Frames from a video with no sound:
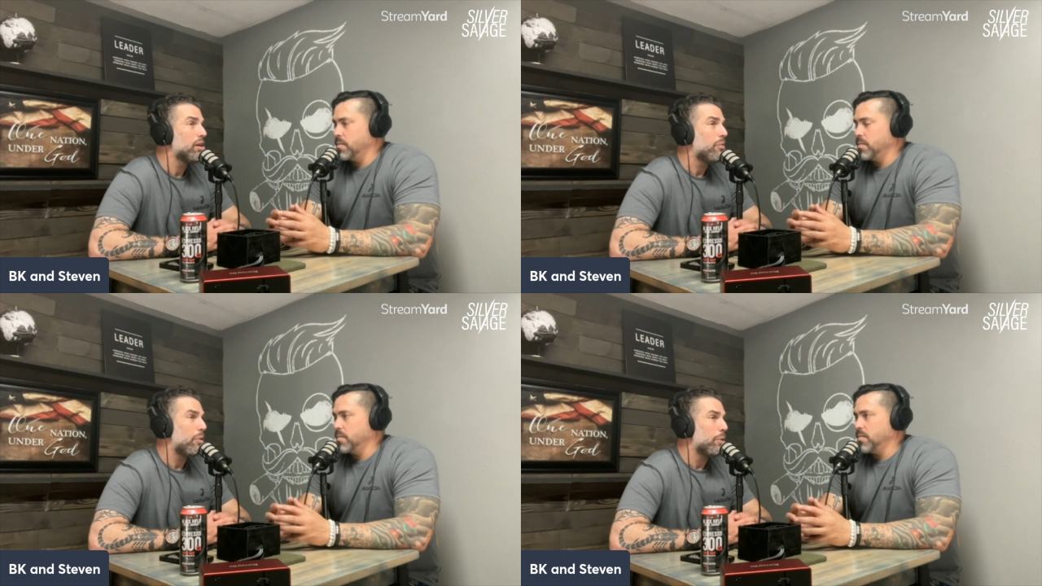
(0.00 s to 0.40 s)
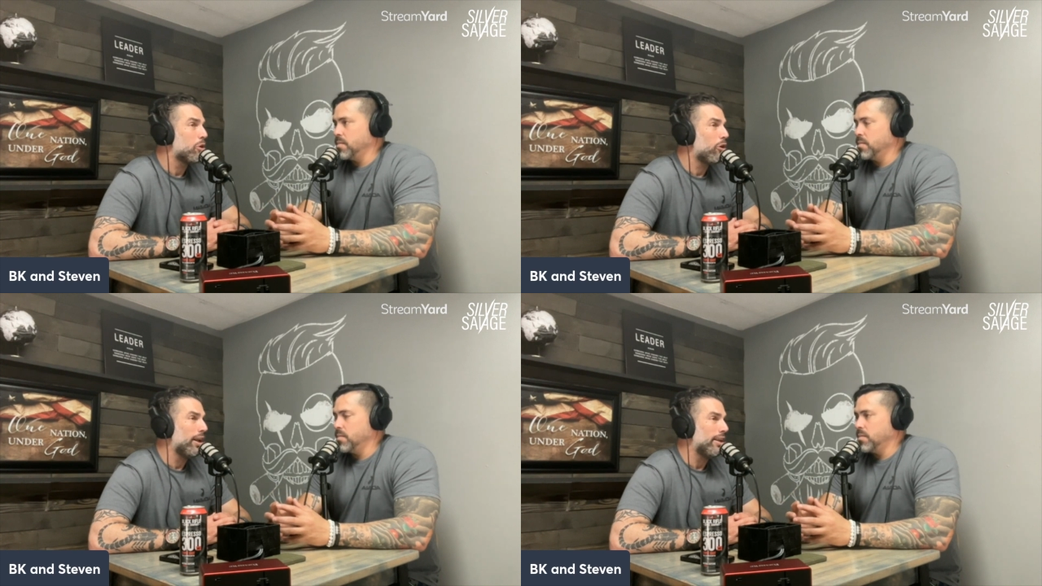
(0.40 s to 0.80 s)
Speaker 1: what we
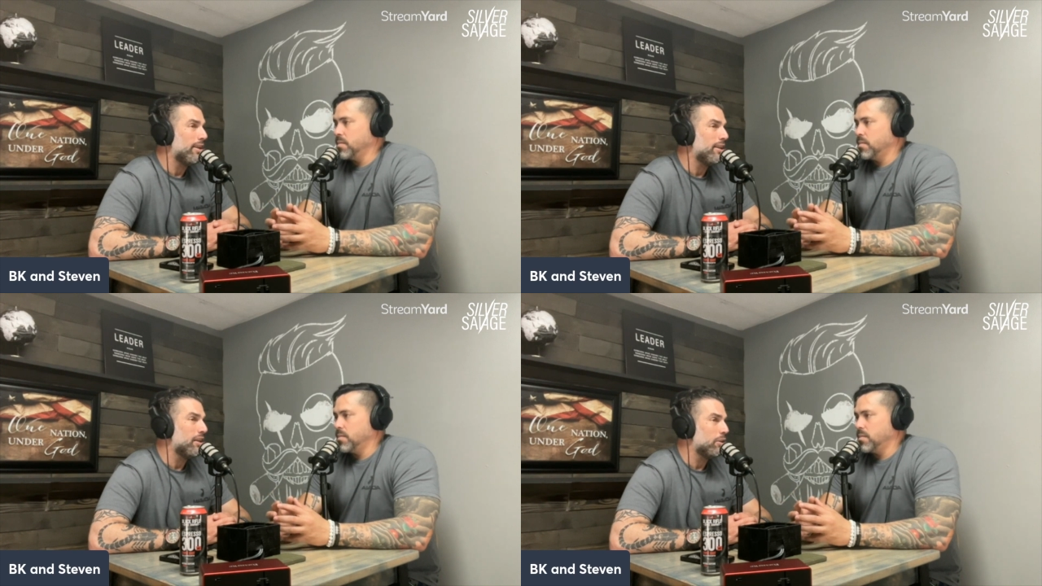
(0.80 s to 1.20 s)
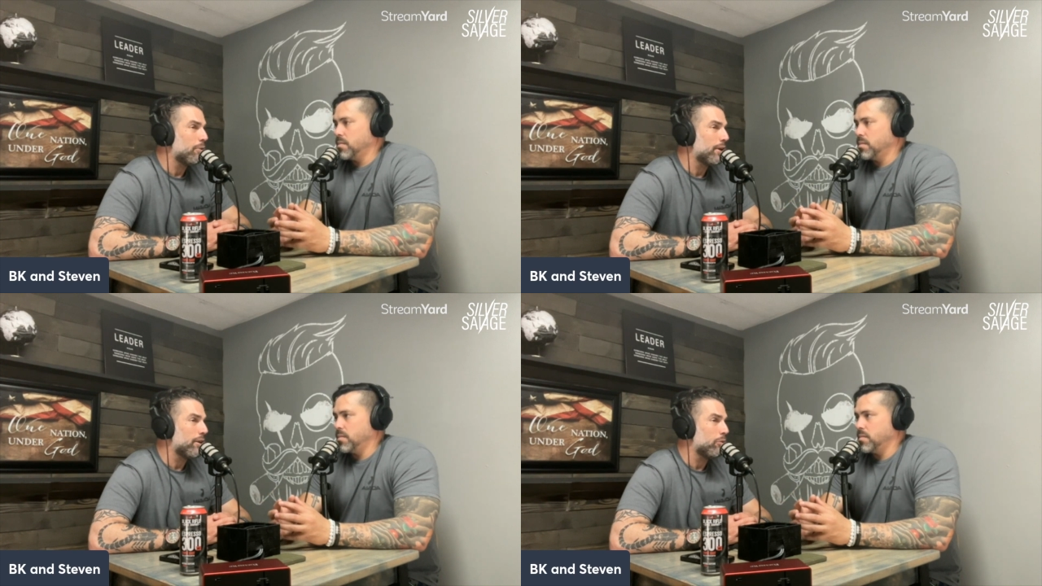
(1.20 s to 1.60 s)
call a lean and
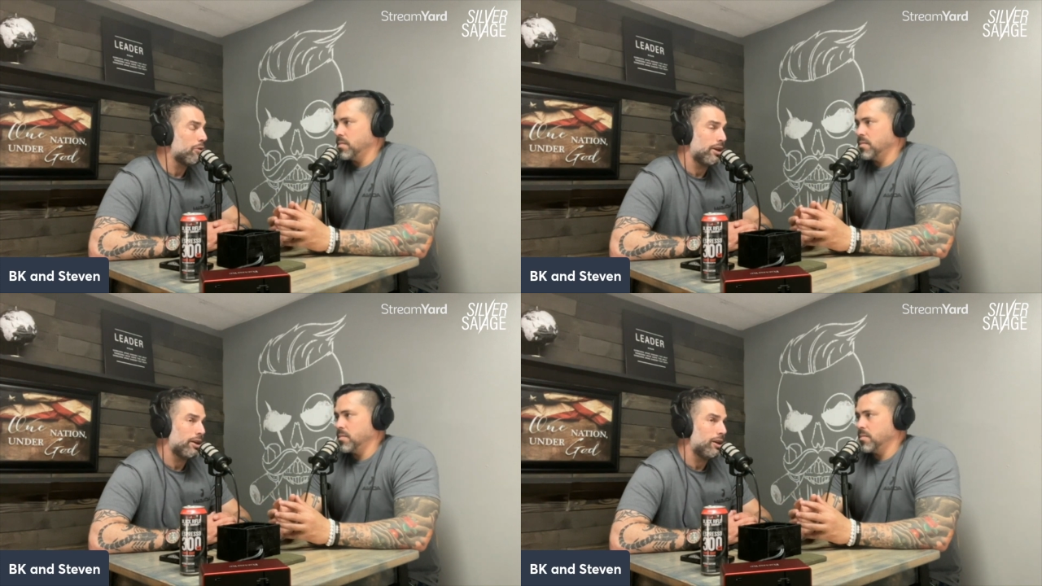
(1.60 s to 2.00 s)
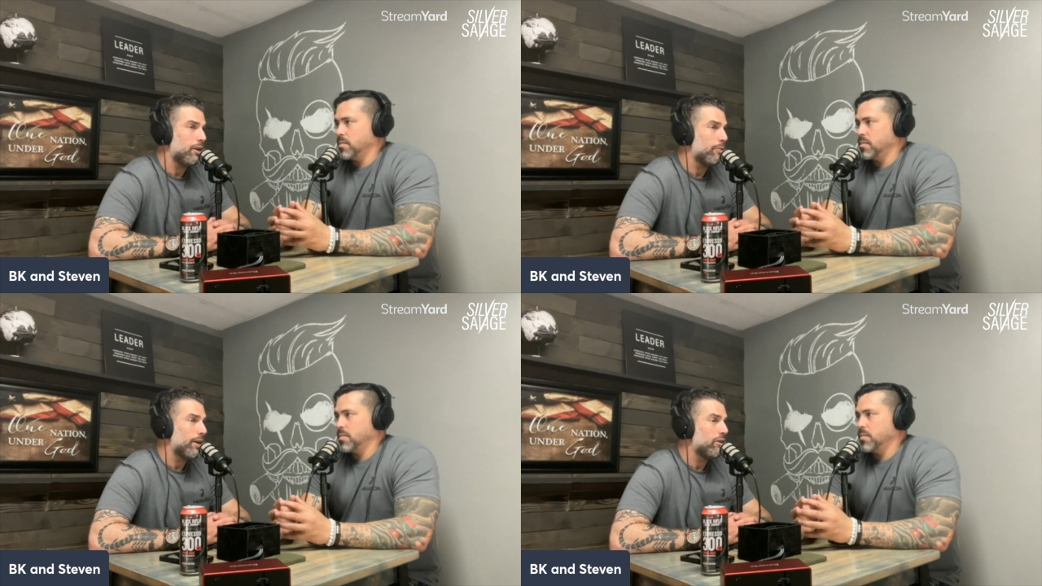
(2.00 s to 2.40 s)
green or green and lean,
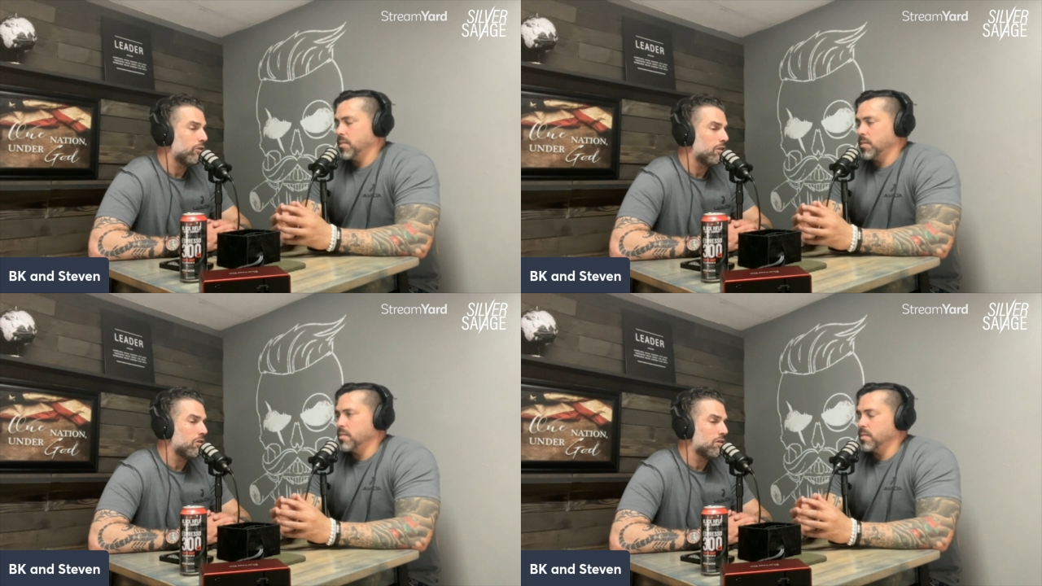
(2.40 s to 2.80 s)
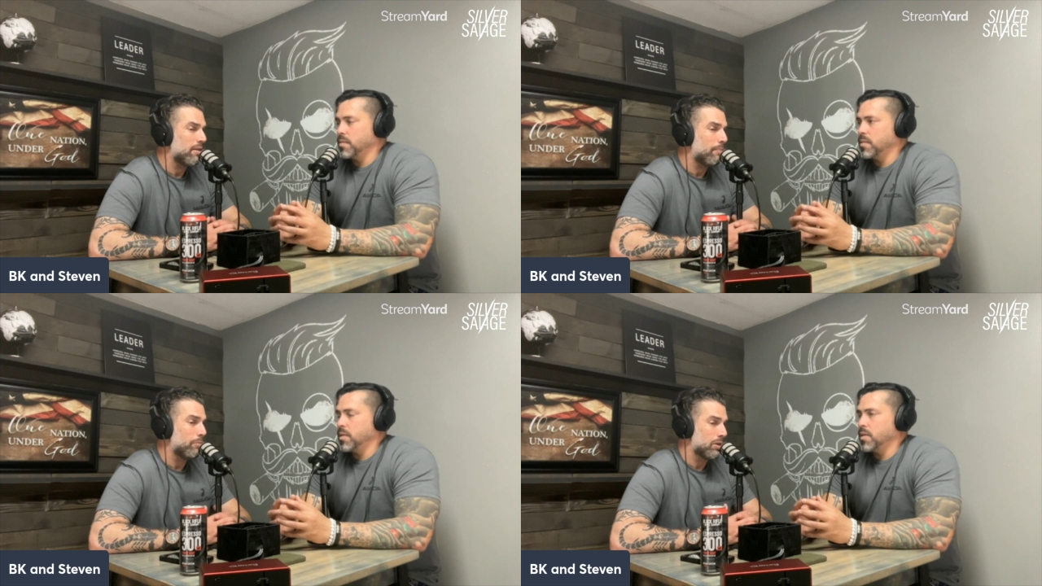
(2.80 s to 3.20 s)
right? There, there's
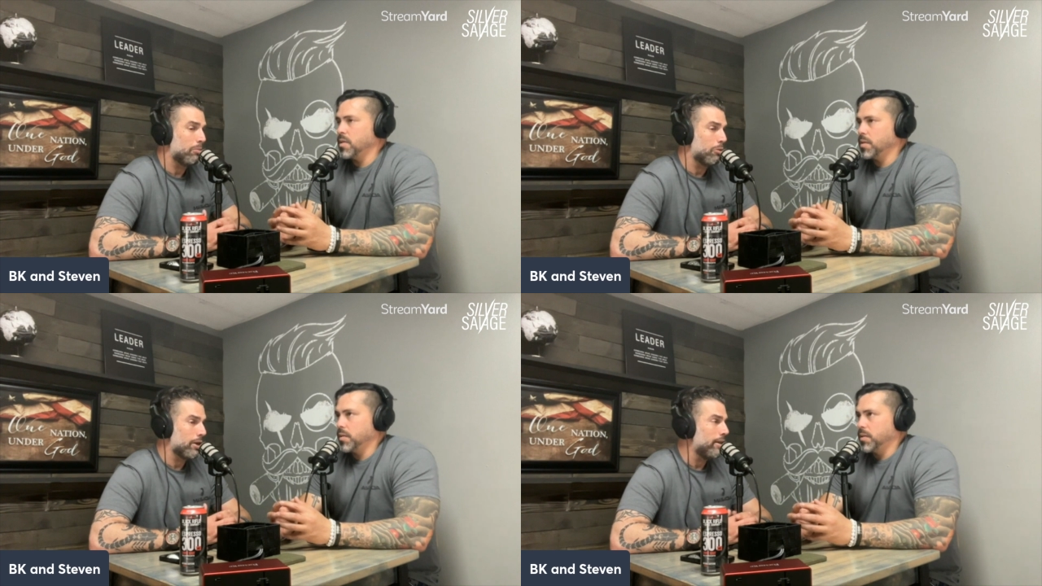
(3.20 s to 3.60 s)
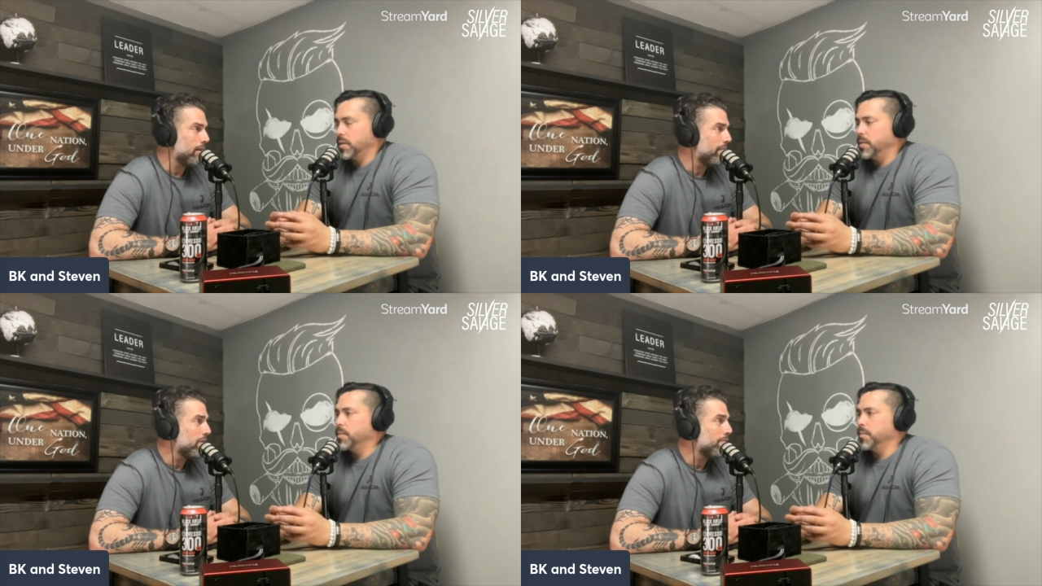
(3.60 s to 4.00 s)
some some green
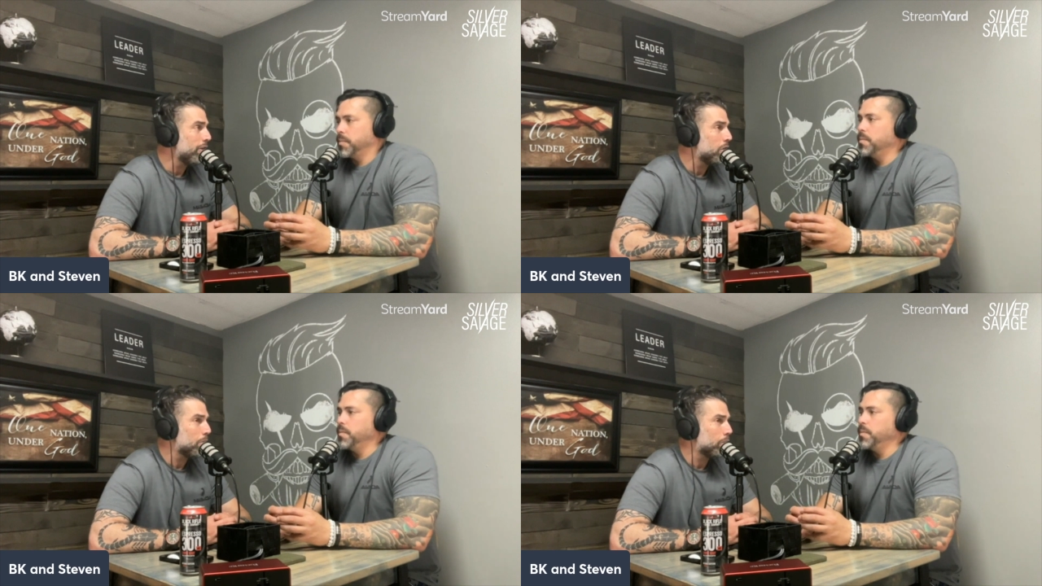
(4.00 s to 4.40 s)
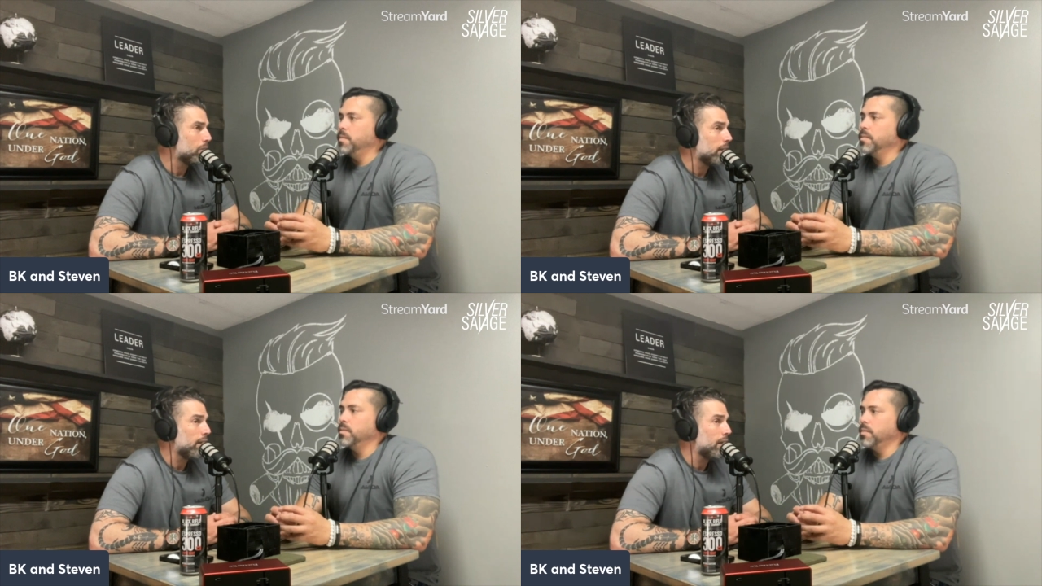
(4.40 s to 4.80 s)
leafy vegetables
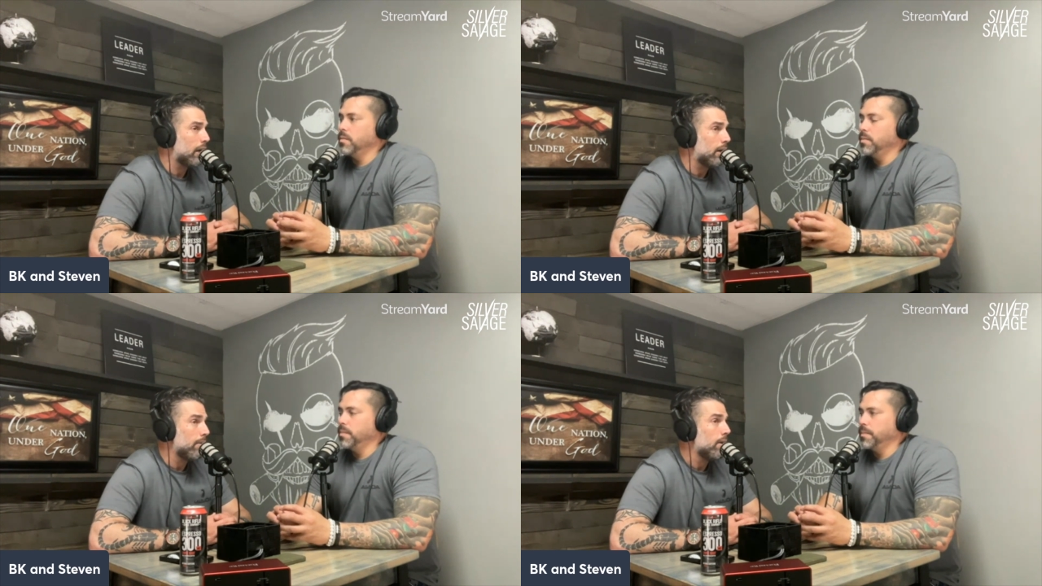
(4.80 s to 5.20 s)
and uh